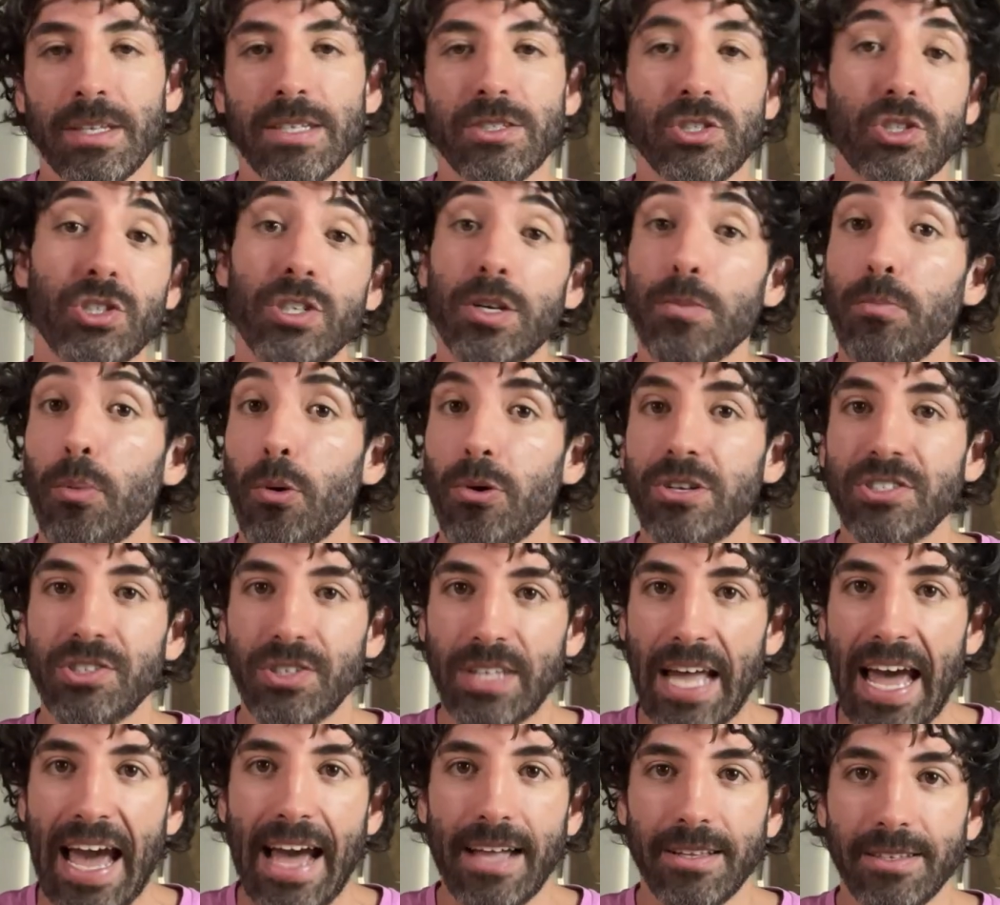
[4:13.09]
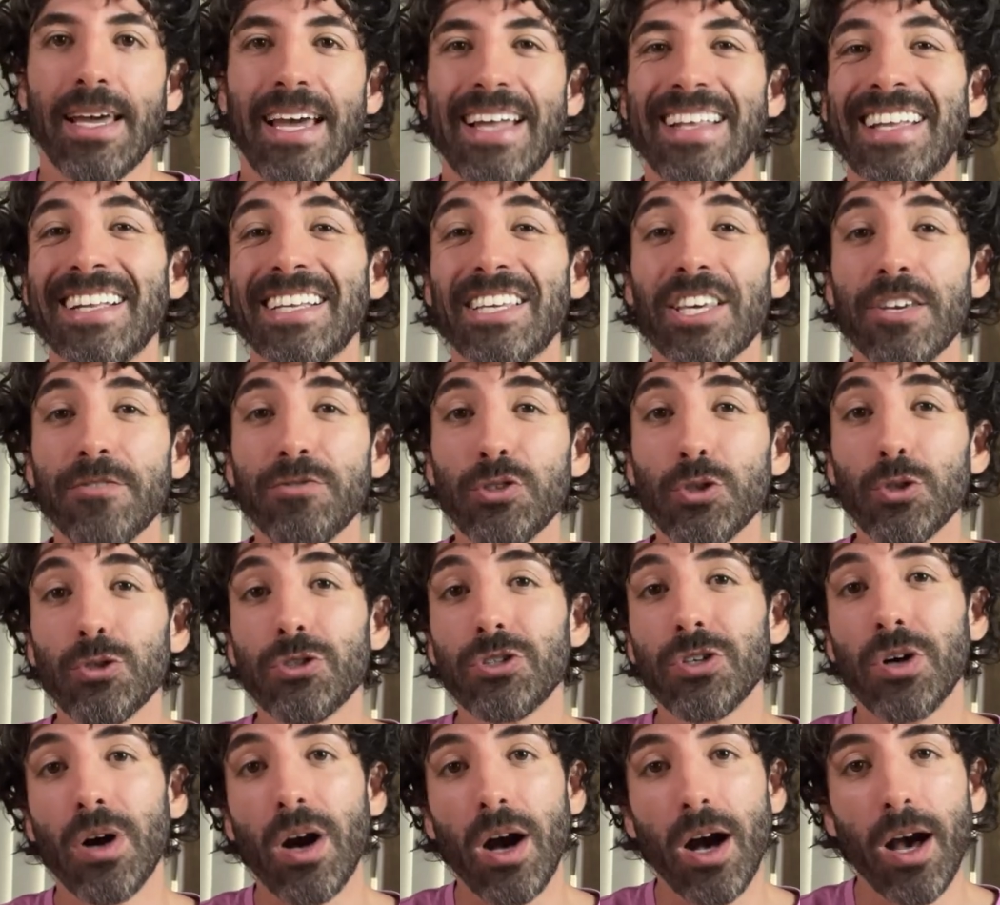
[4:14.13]
Simple as that. And it gives you
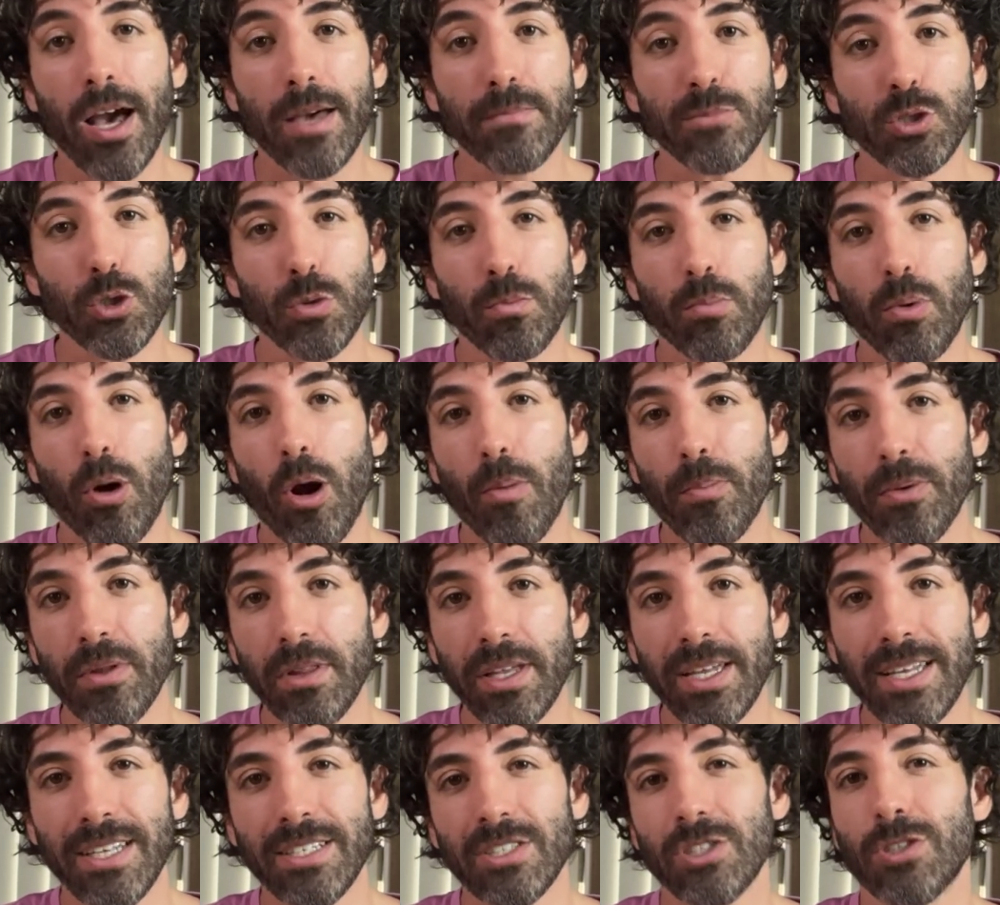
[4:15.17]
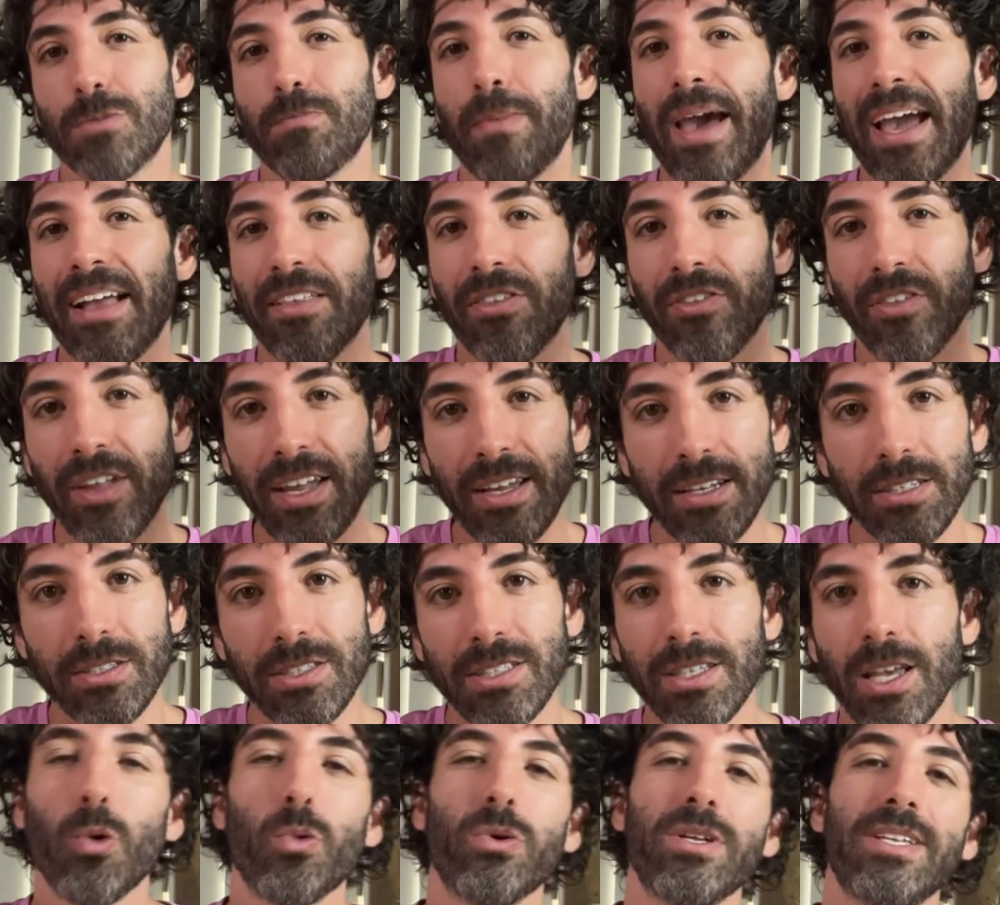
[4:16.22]
time to properly inspect things
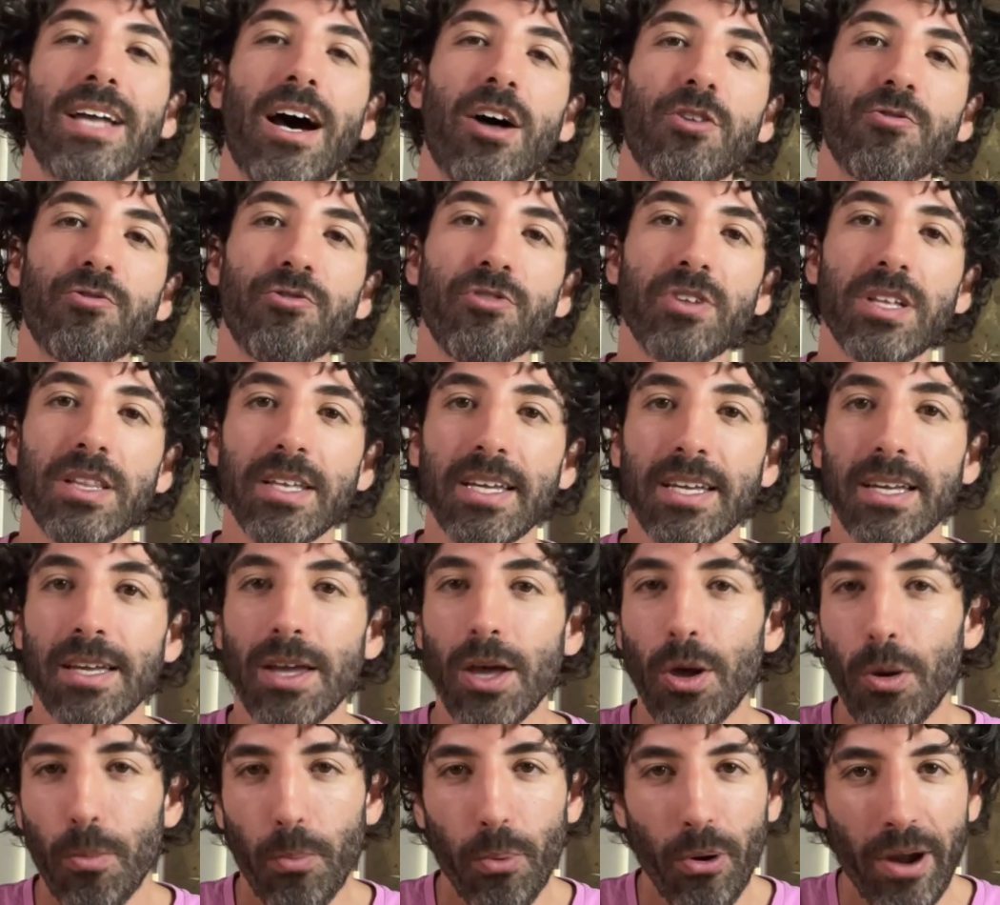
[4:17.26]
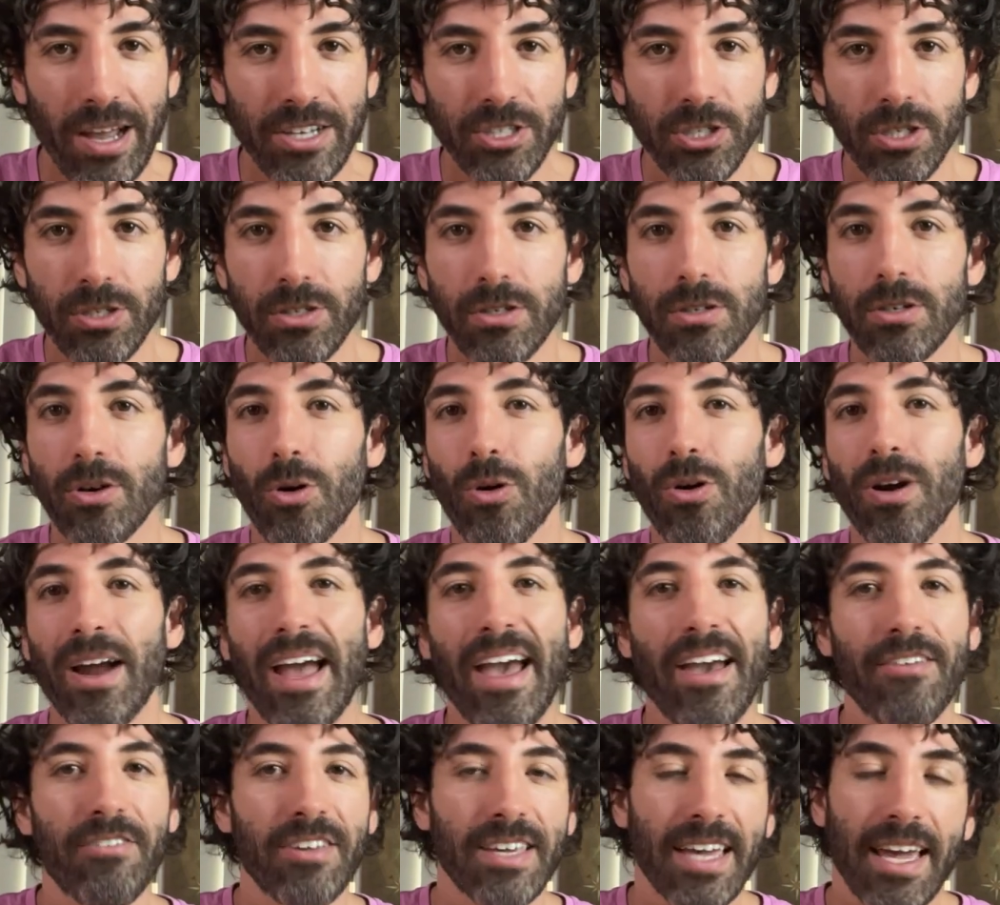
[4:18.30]
without feeling pressure or
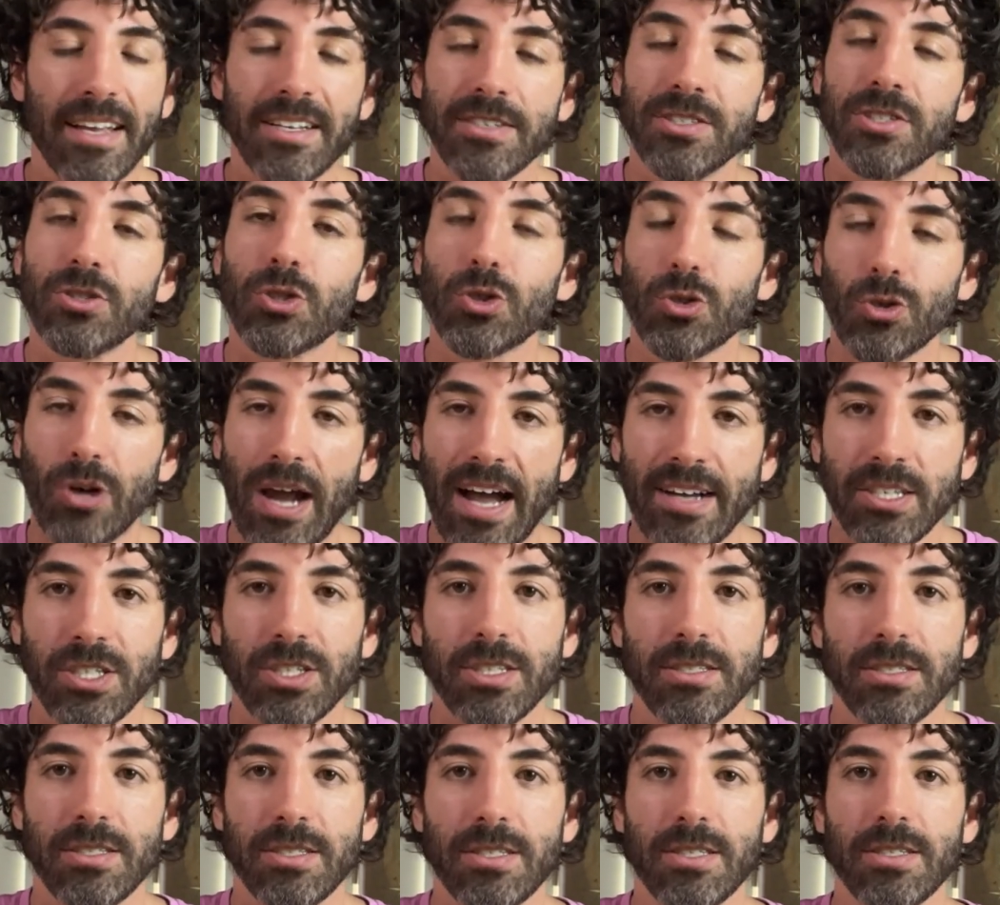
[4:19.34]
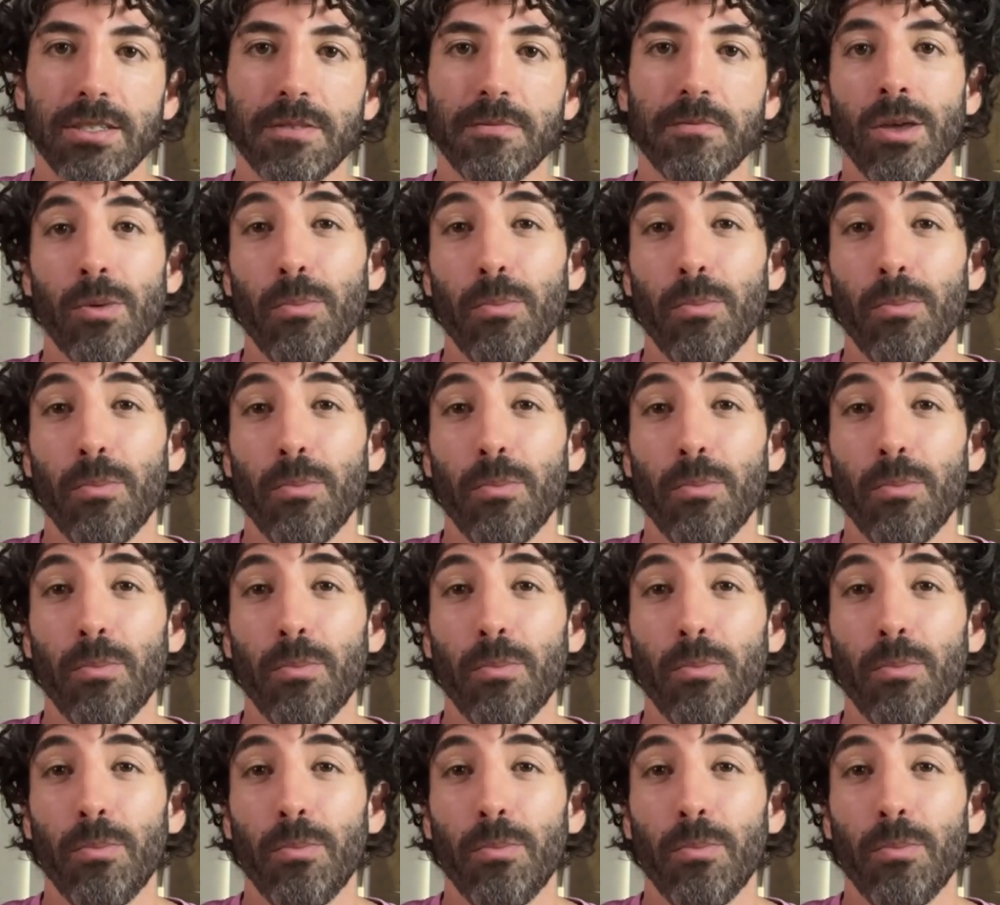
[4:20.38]
having any distractions.